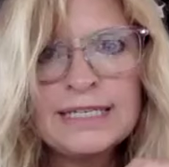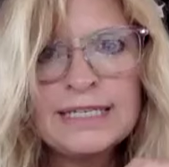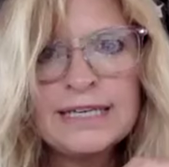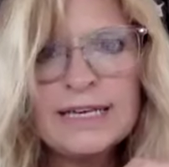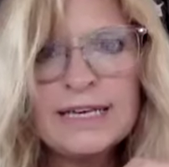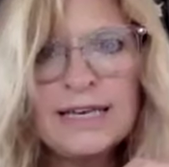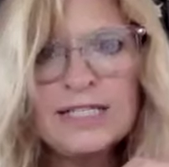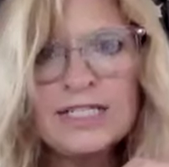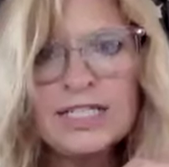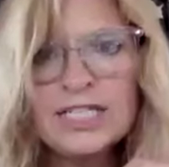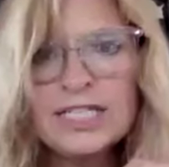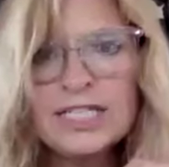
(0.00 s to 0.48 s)

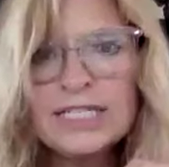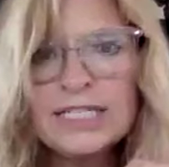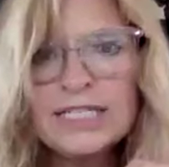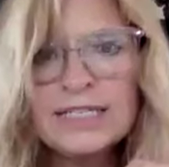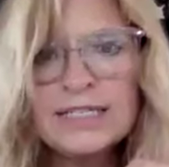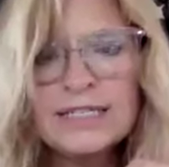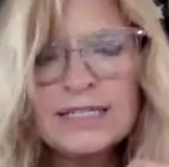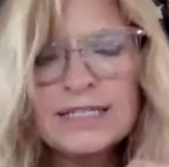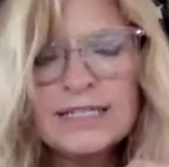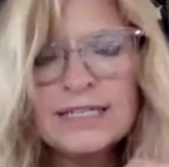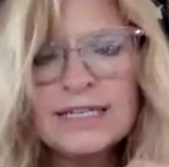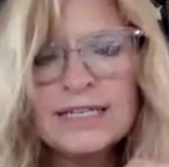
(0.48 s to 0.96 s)
And yeah.
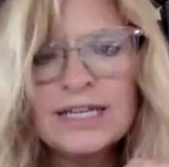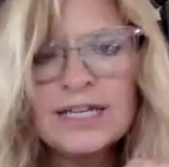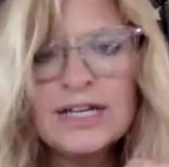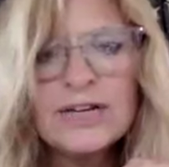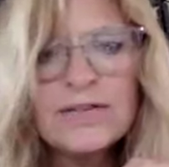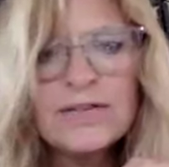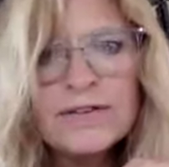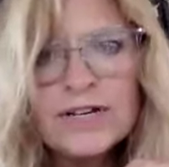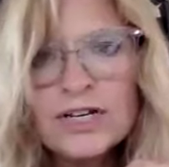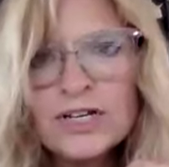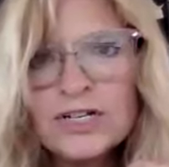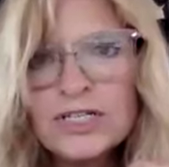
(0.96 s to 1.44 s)
just get
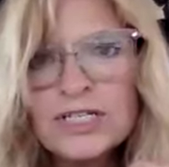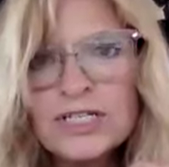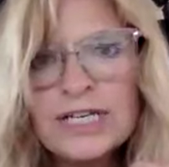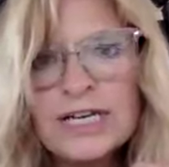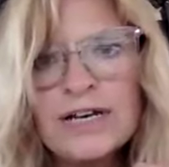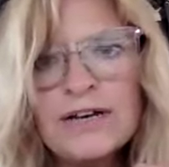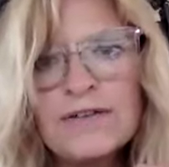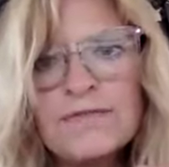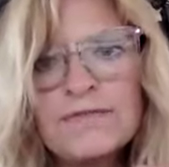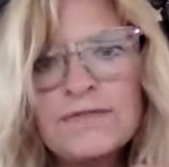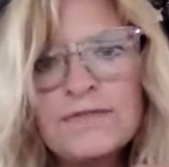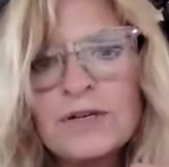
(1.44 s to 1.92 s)
over
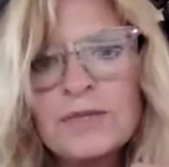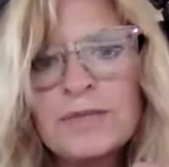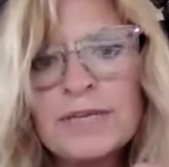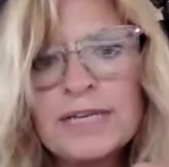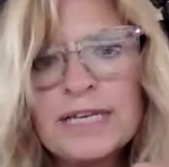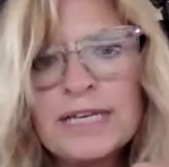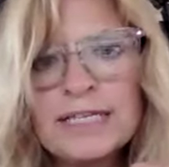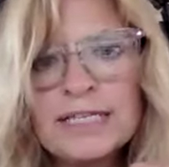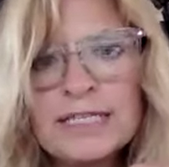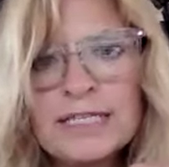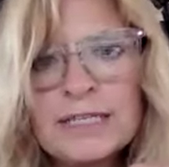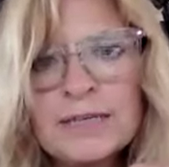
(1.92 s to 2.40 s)
yourself. Don't be
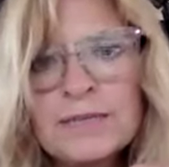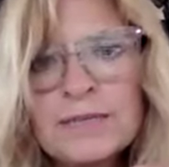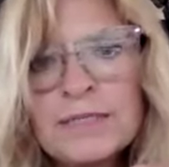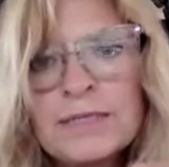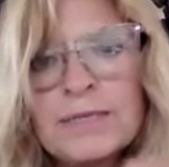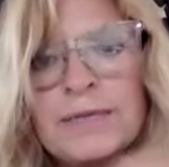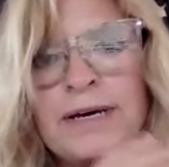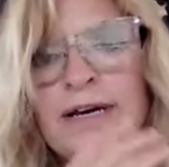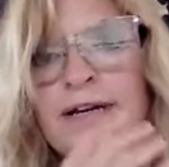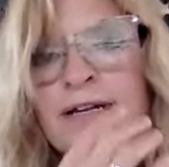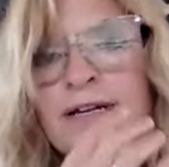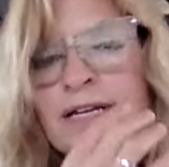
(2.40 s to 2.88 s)
consumed
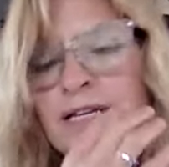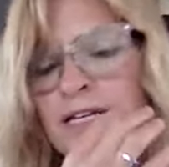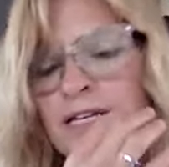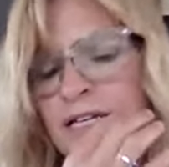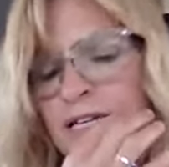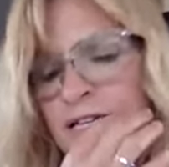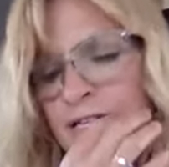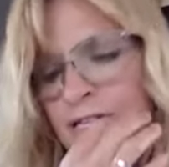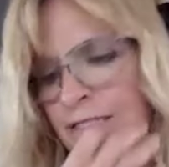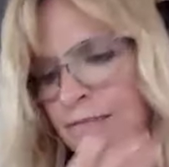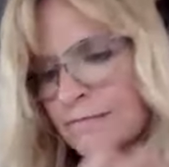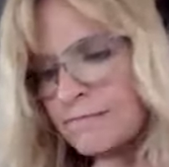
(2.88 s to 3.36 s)
about it.
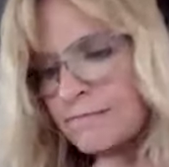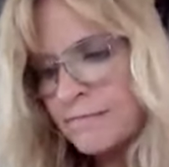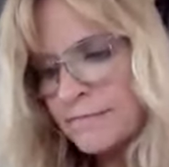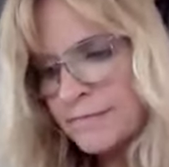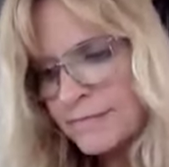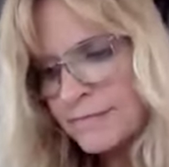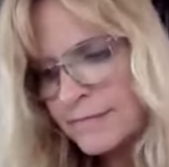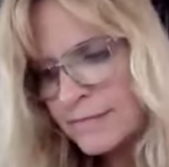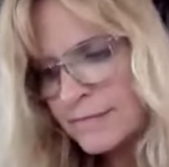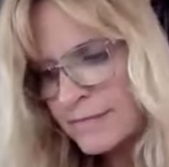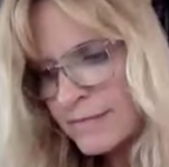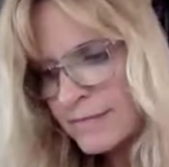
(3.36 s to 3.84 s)
And
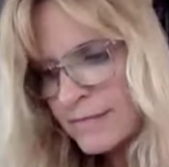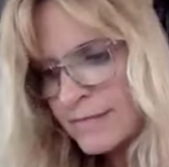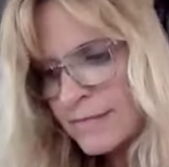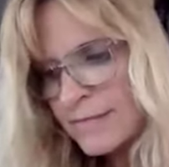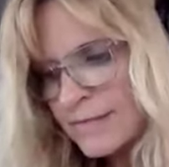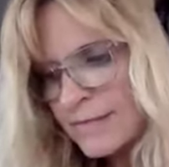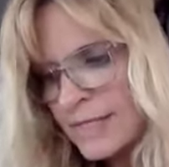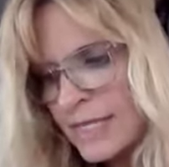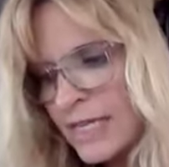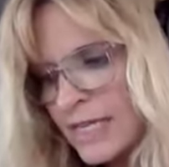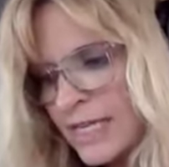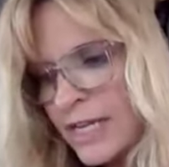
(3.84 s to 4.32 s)

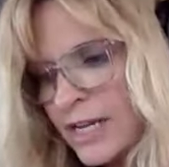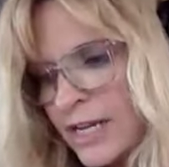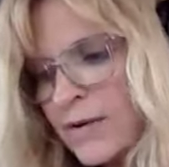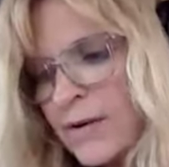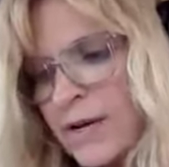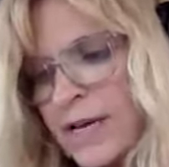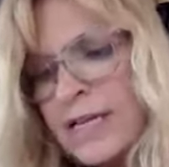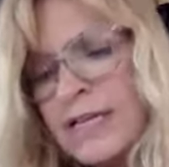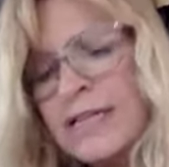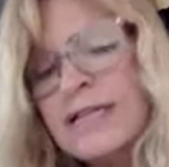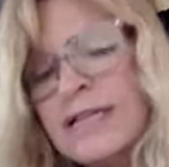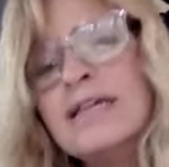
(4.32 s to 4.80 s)
you know,
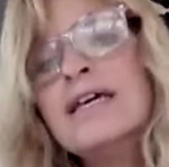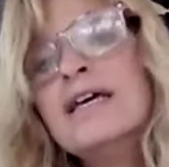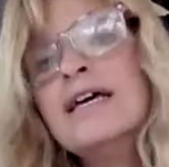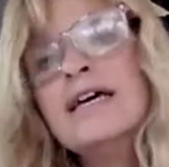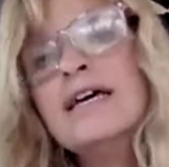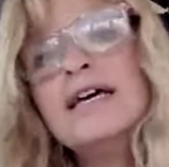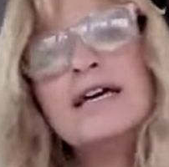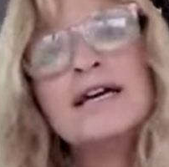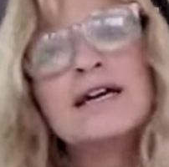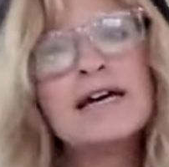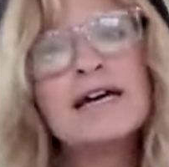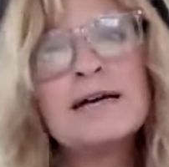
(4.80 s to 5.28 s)
and
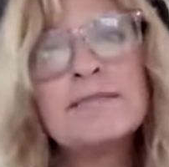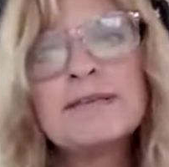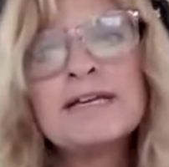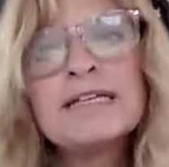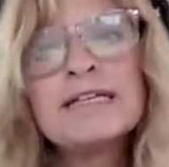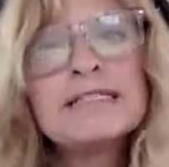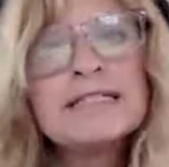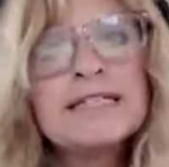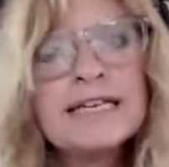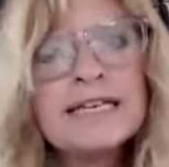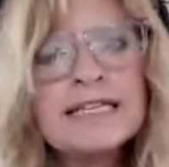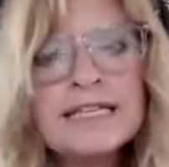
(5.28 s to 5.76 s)
I'm
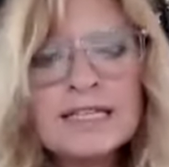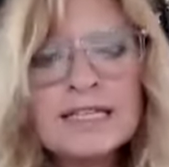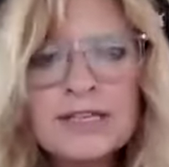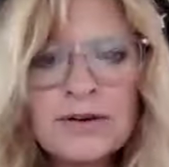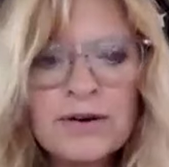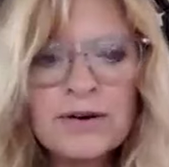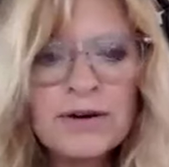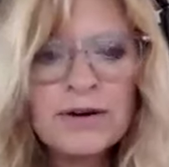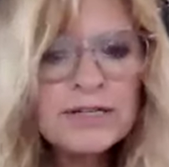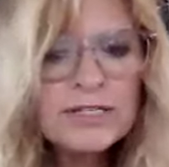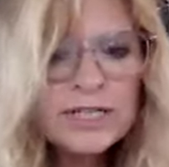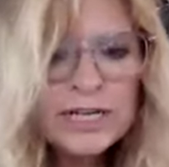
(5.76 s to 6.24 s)
not saying that
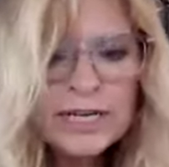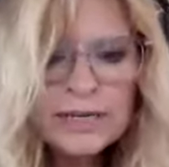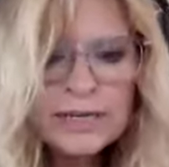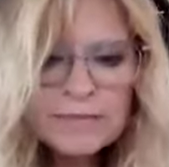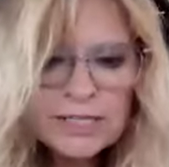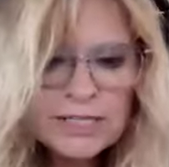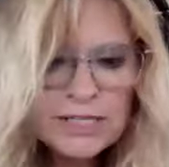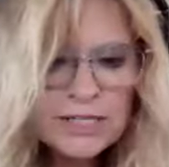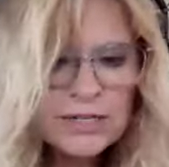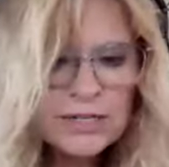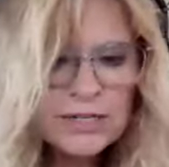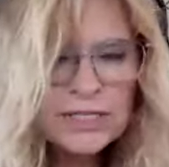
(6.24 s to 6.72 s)
there aren't
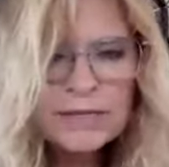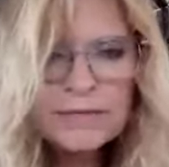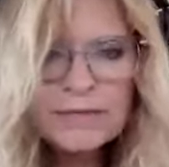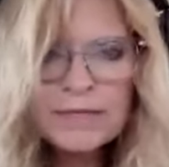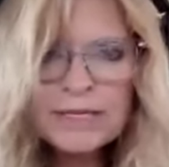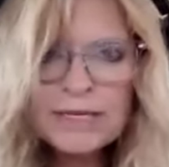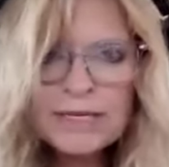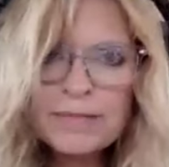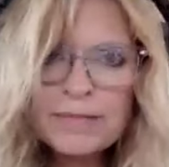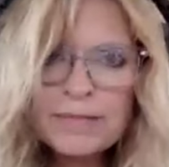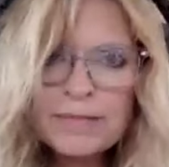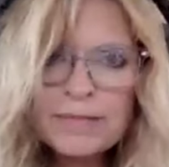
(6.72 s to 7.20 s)
times to do
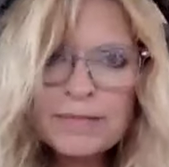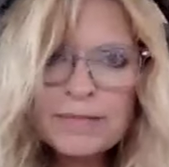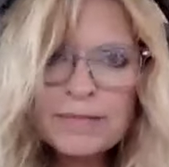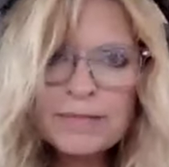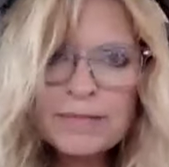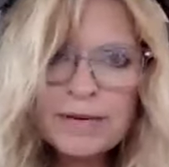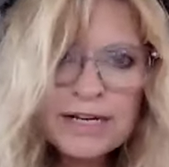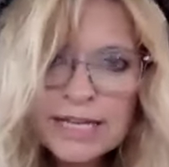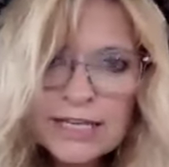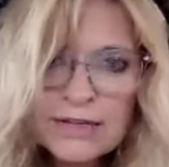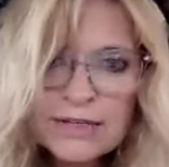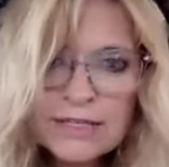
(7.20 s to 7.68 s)
something
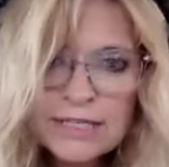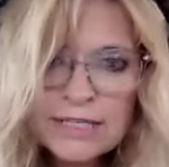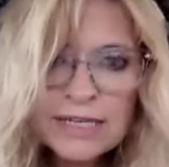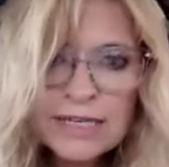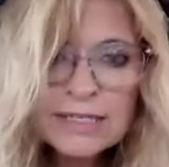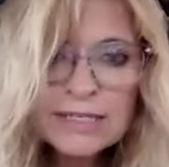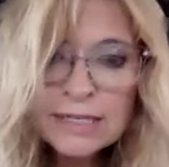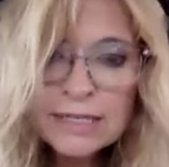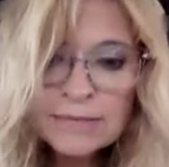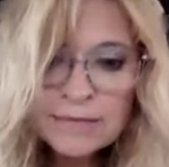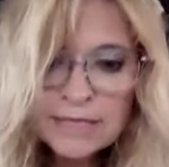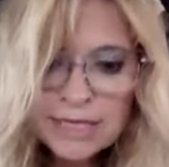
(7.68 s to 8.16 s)
about it, like
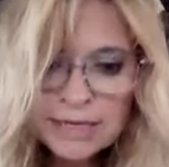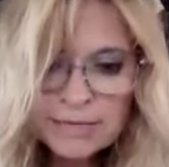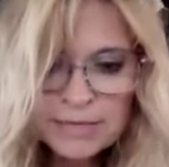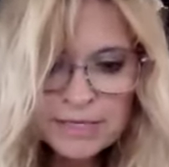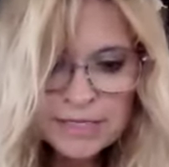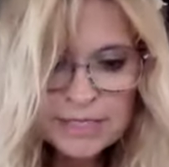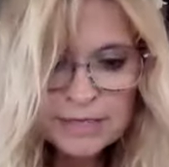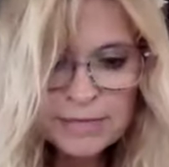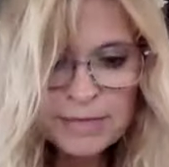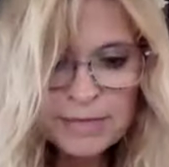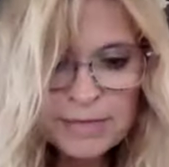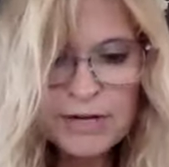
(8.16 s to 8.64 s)
you said.
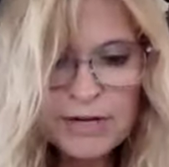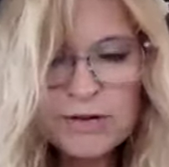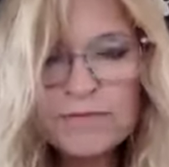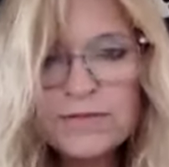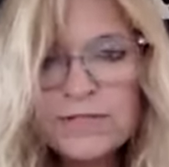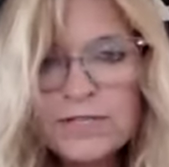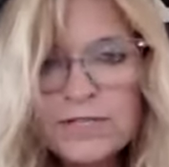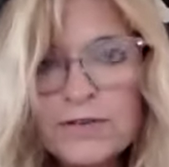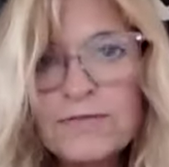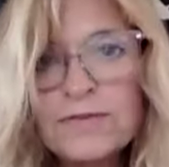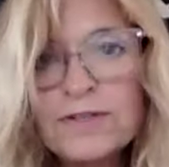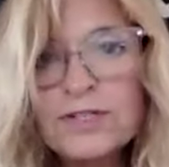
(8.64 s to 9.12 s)
Sometimes it's a
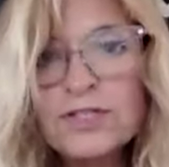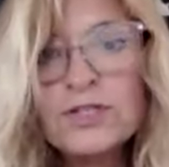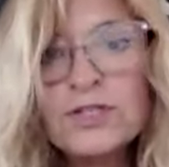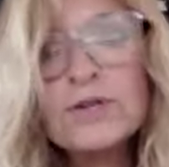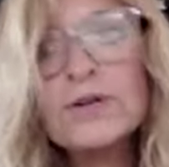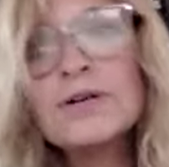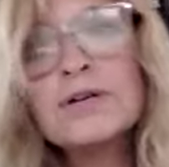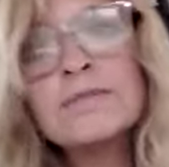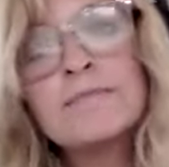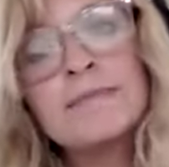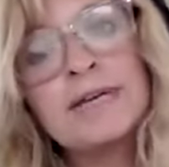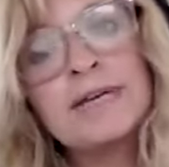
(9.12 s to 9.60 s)
matter of self
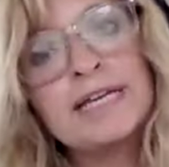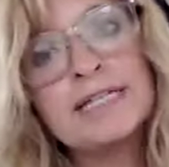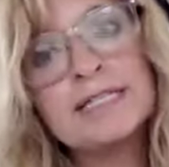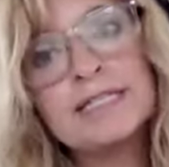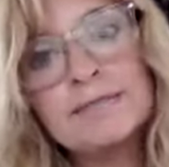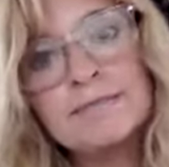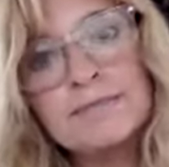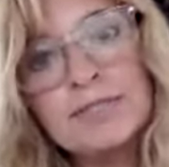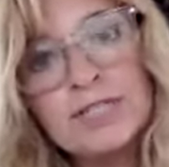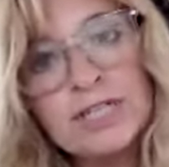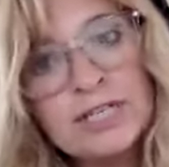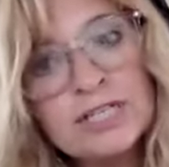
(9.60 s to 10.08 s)
control and
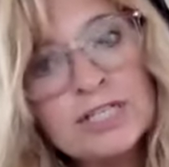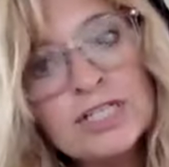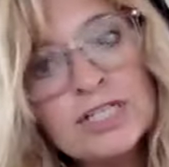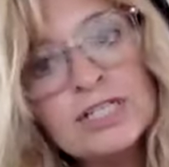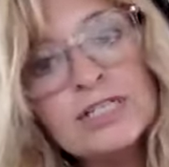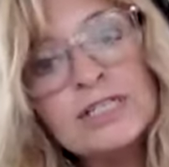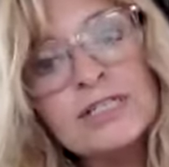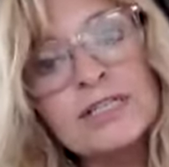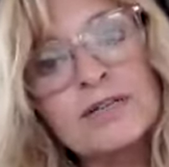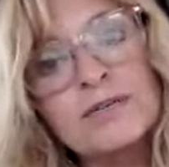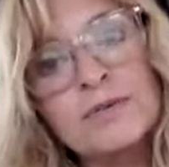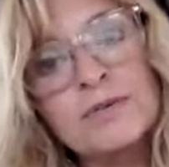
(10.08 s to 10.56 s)
making some
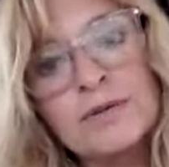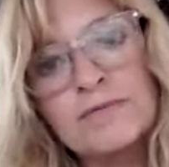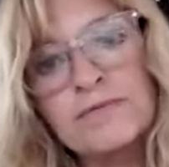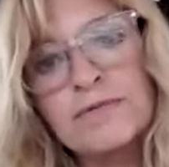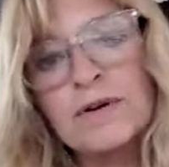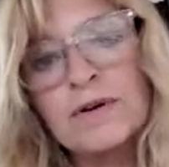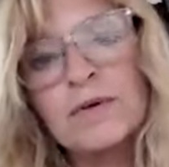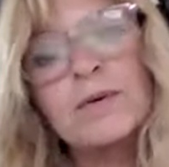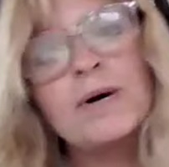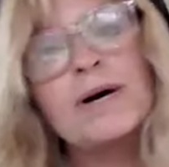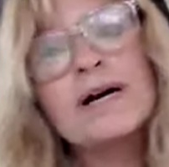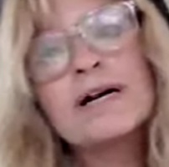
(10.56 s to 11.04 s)
changes and going
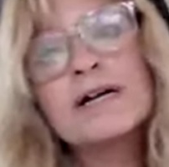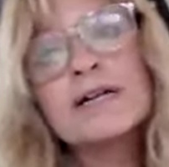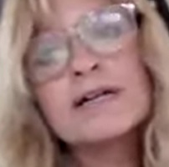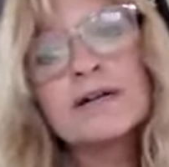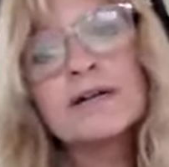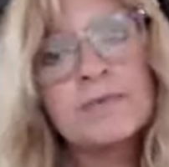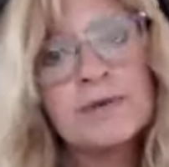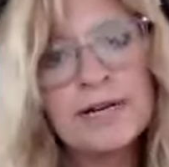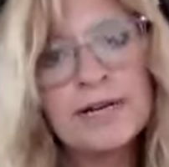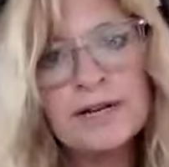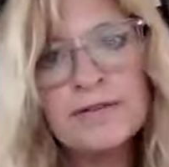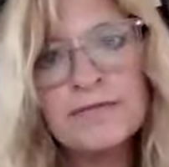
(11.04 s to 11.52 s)
for a walk
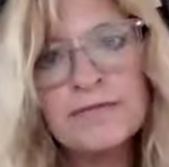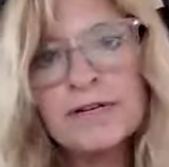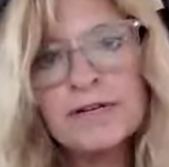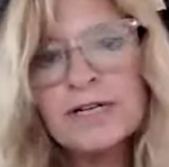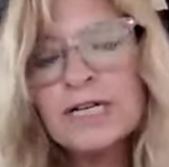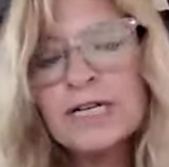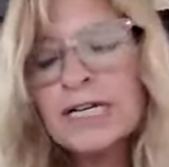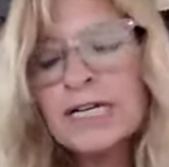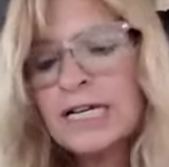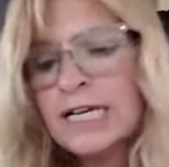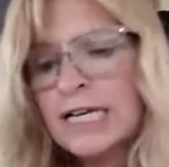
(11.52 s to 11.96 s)
or whatever.